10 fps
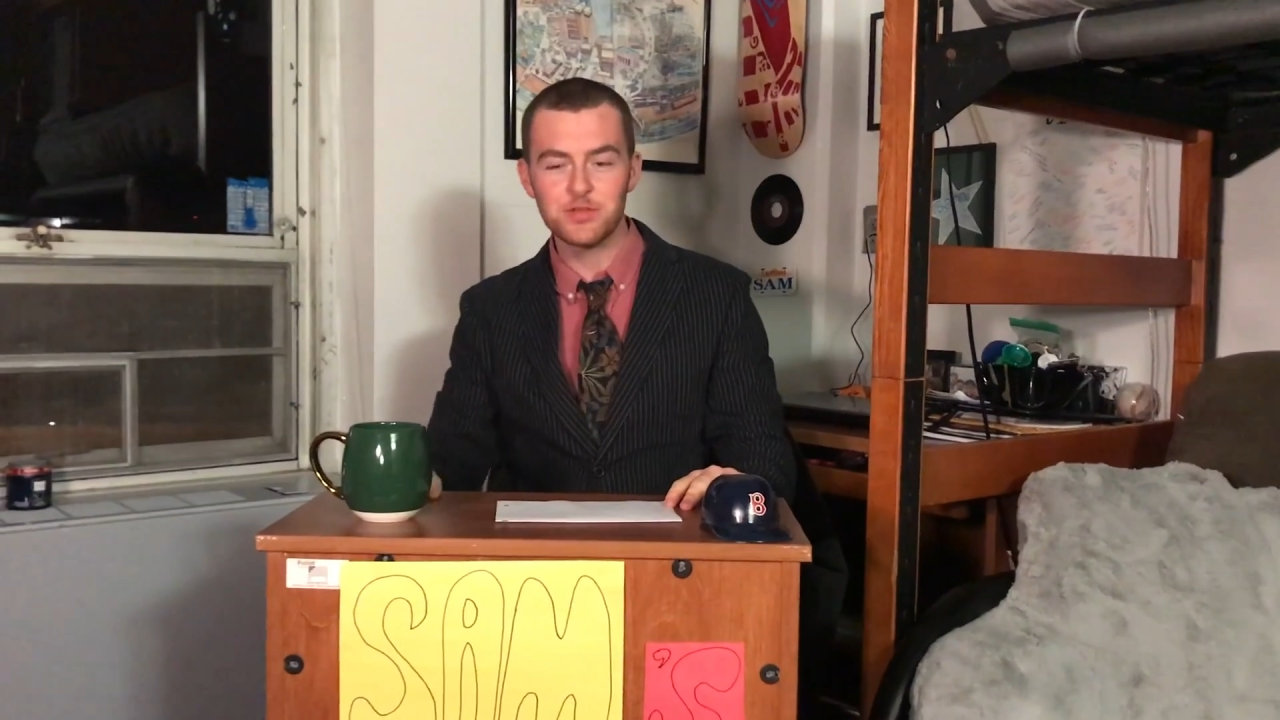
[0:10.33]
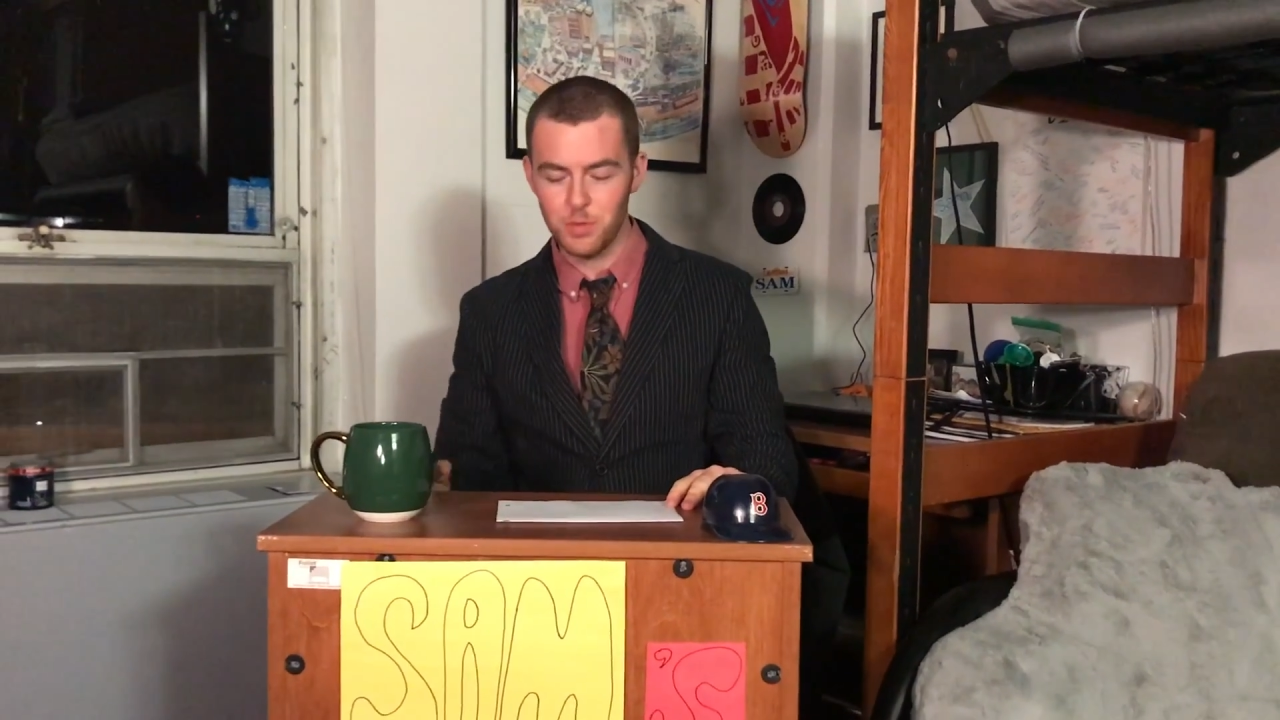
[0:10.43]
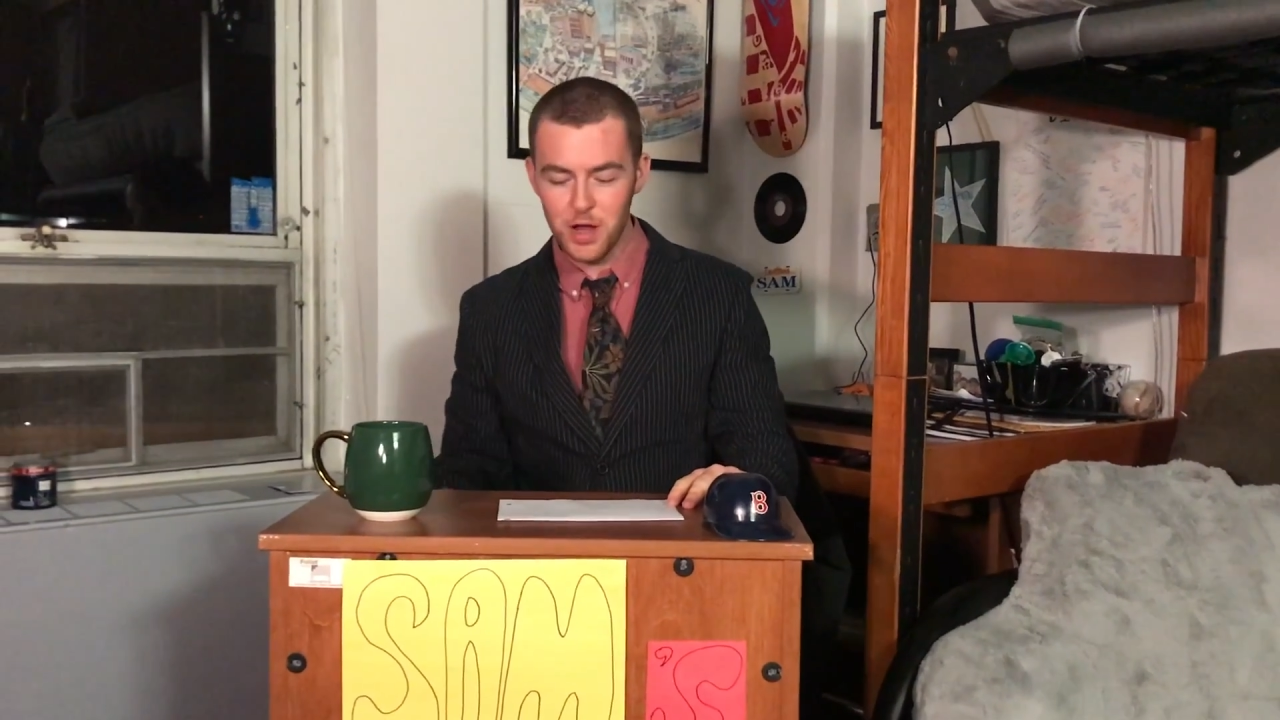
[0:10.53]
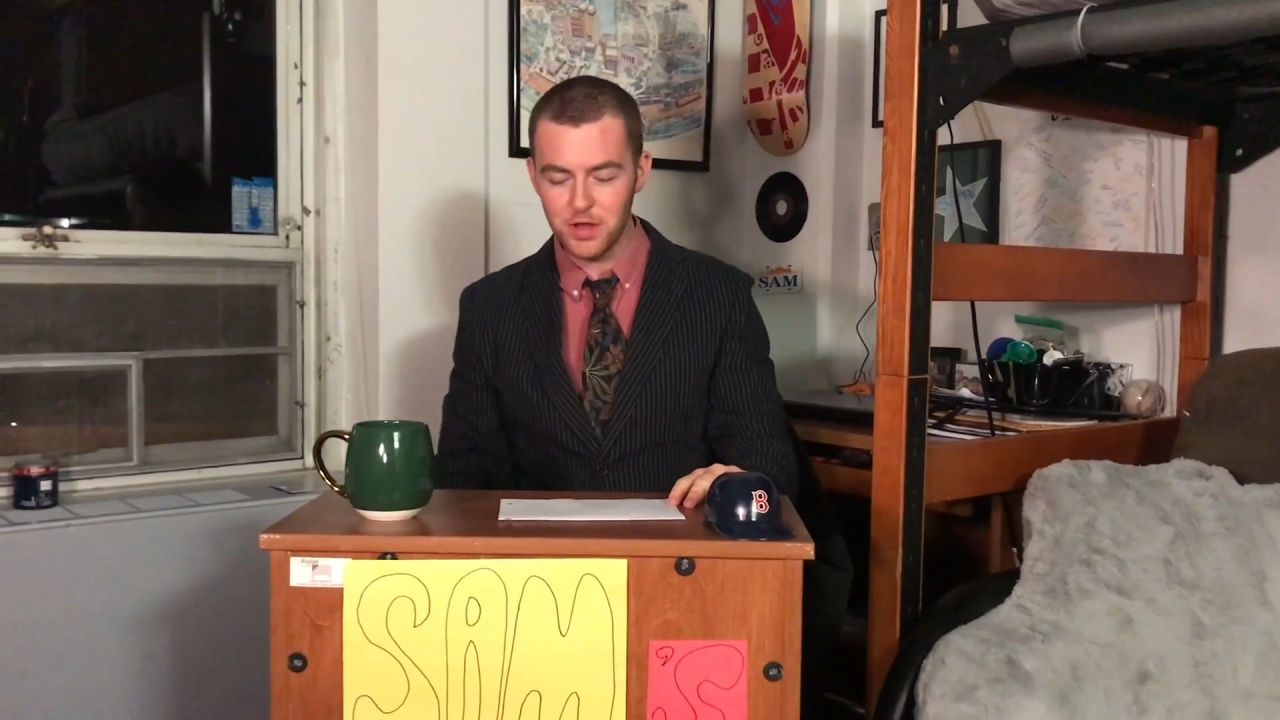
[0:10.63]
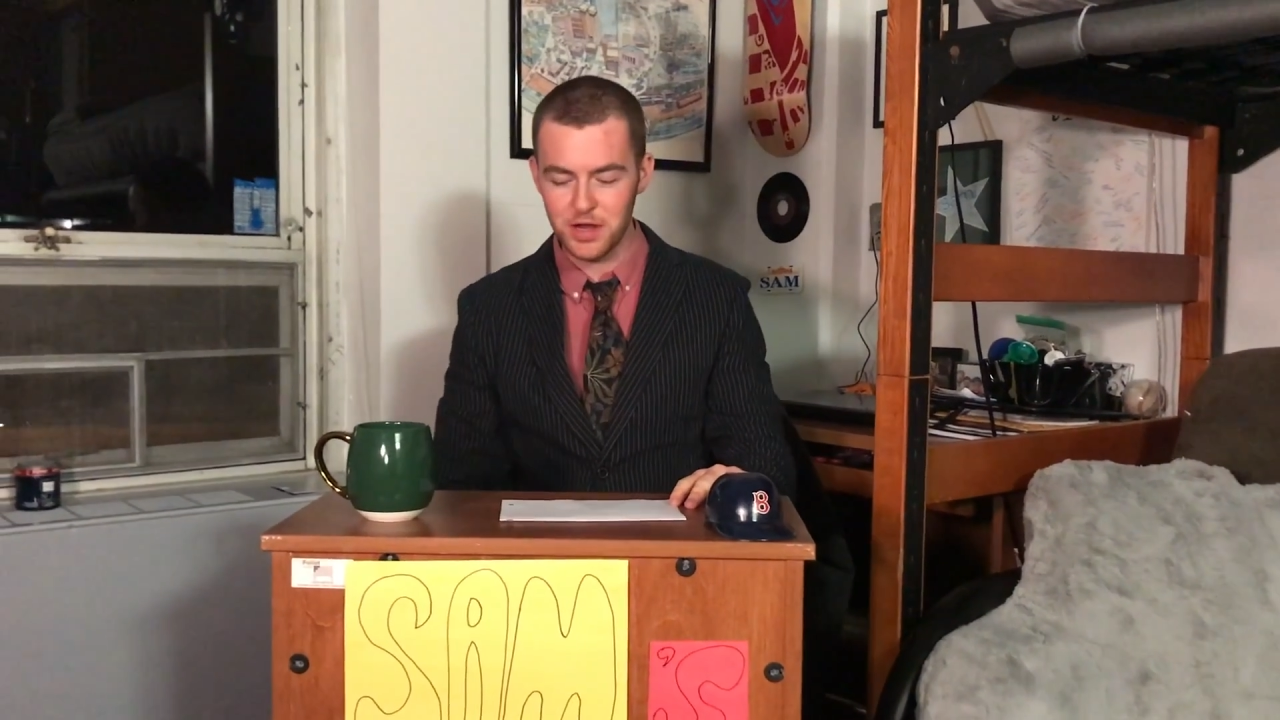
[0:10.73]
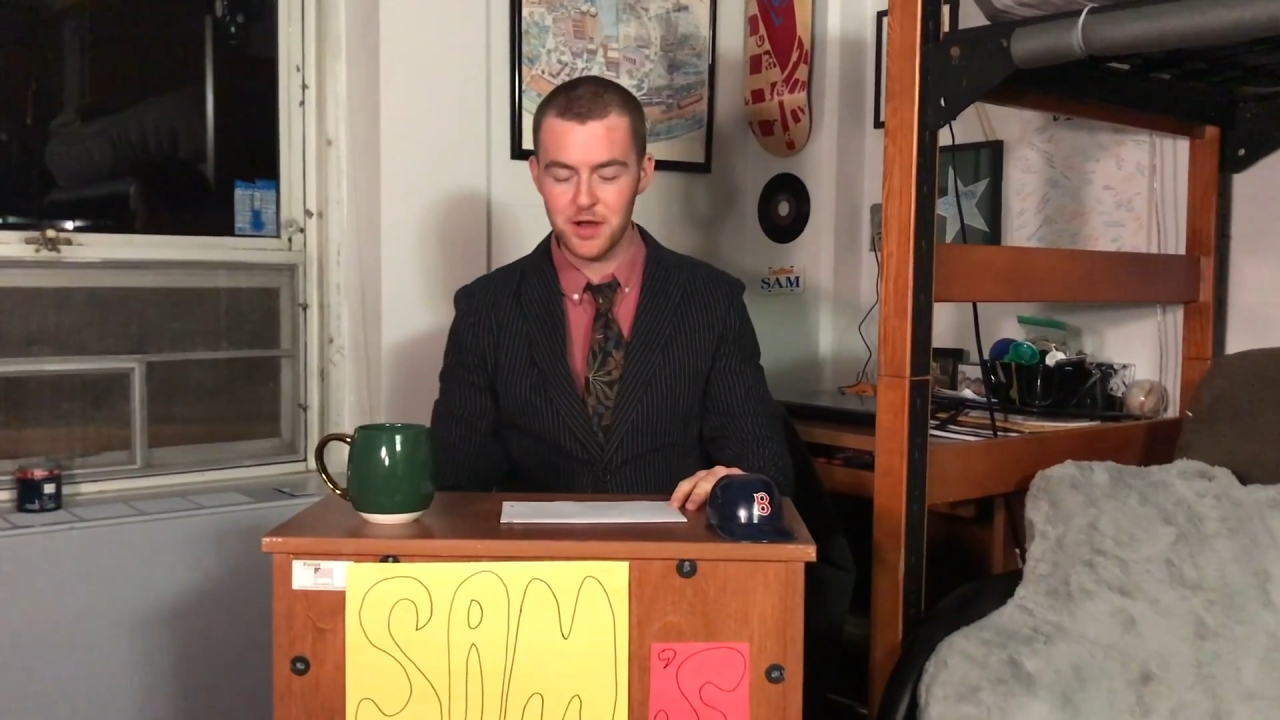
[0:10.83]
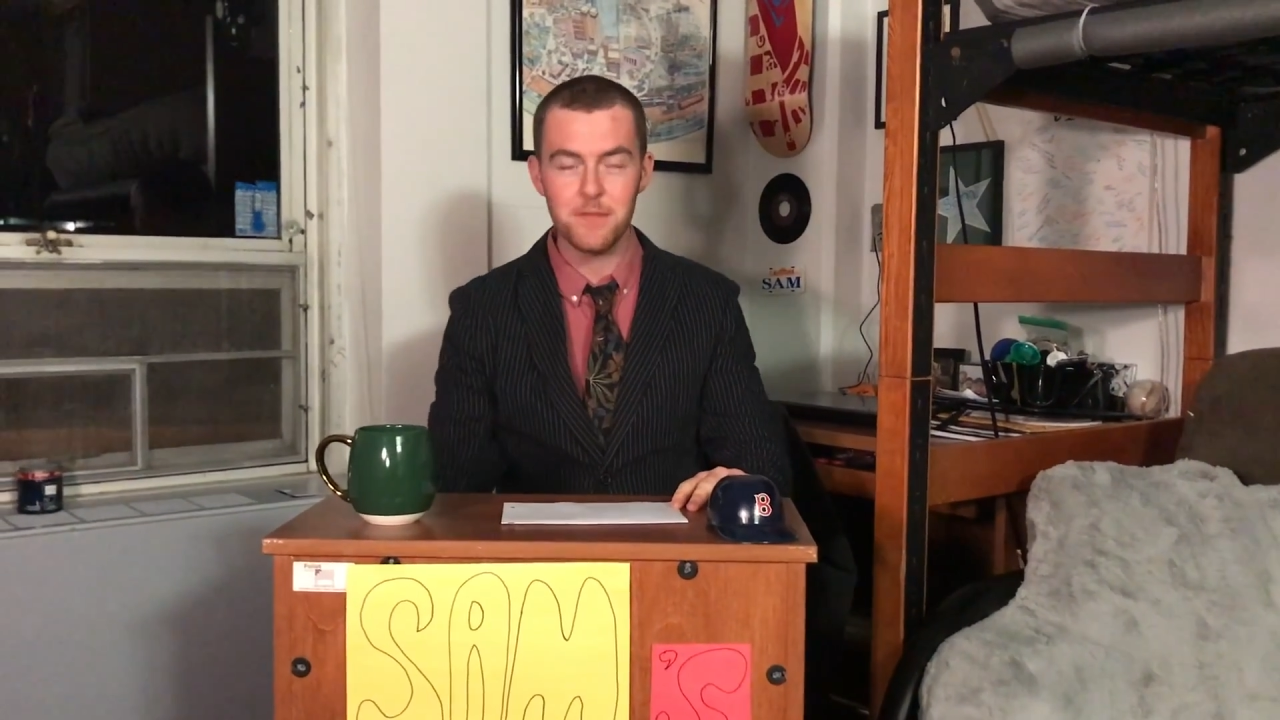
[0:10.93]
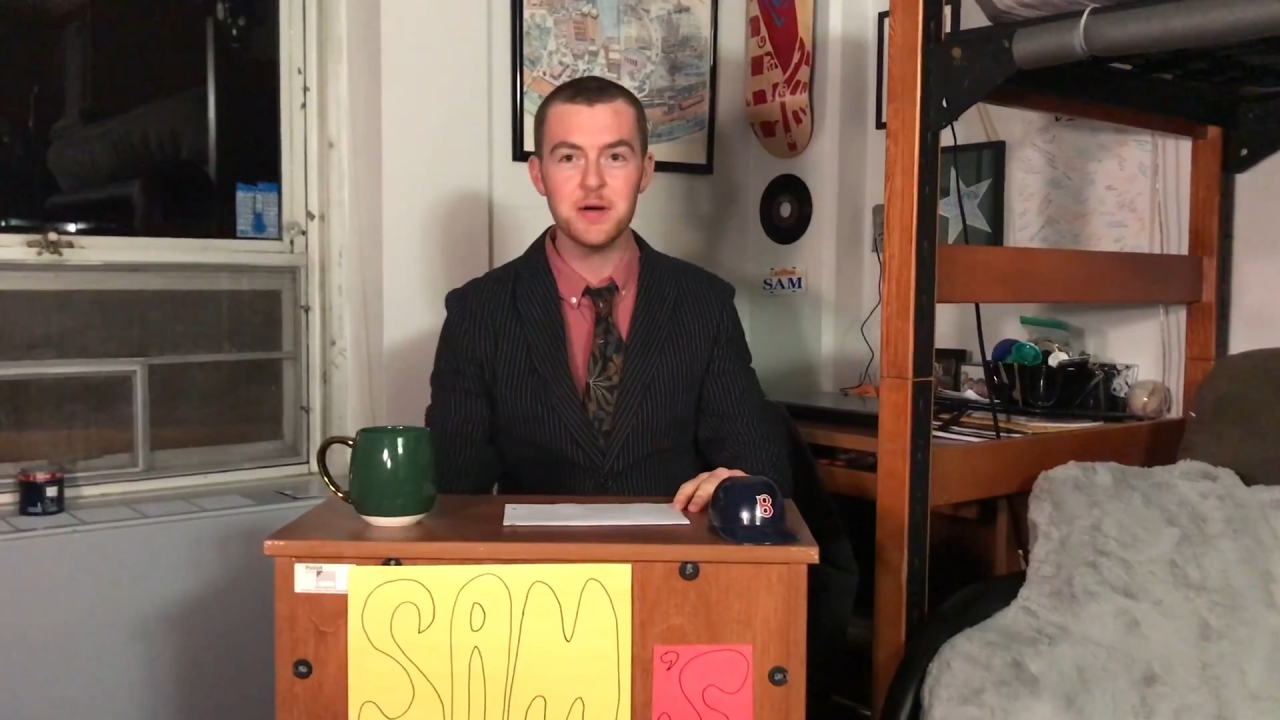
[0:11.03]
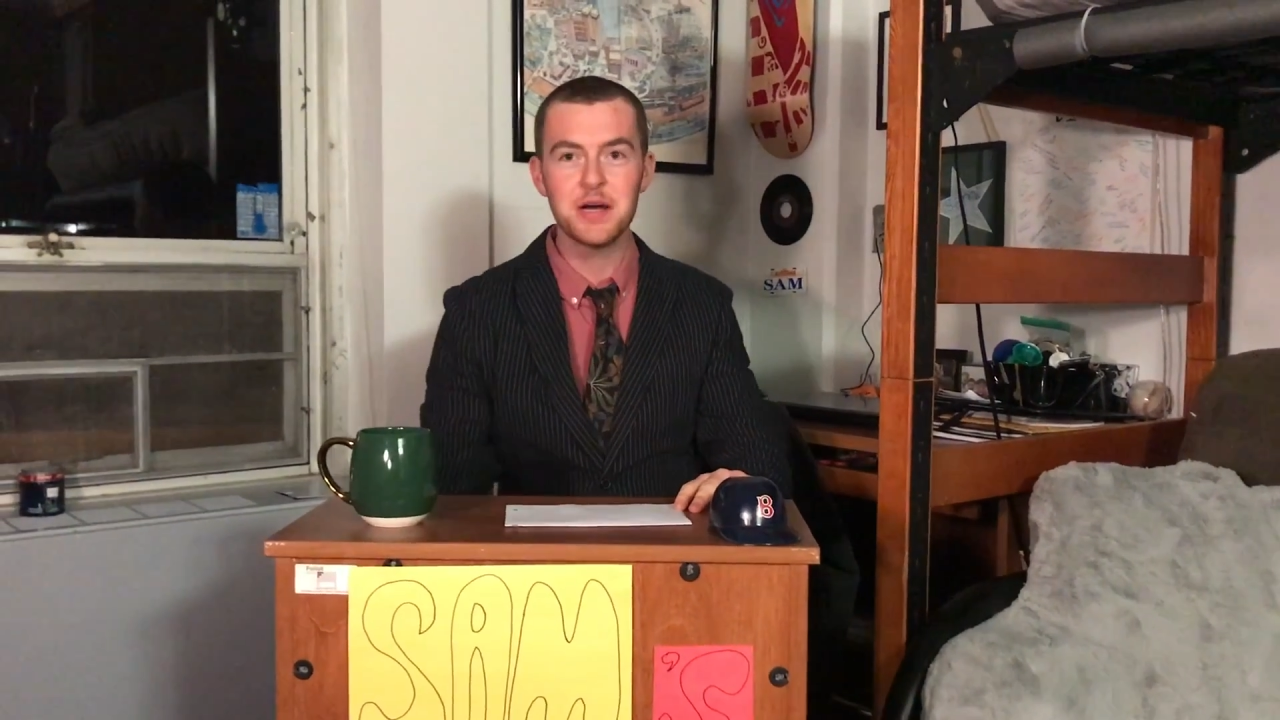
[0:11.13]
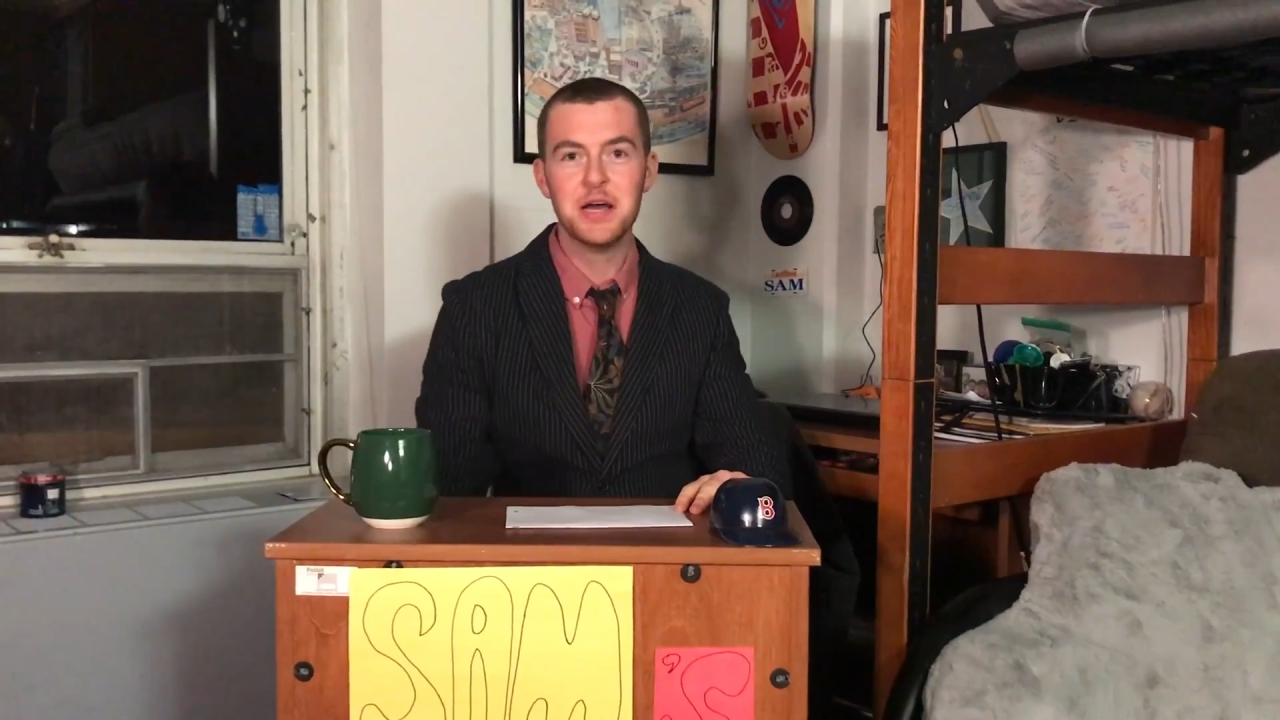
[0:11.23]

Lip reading: welcome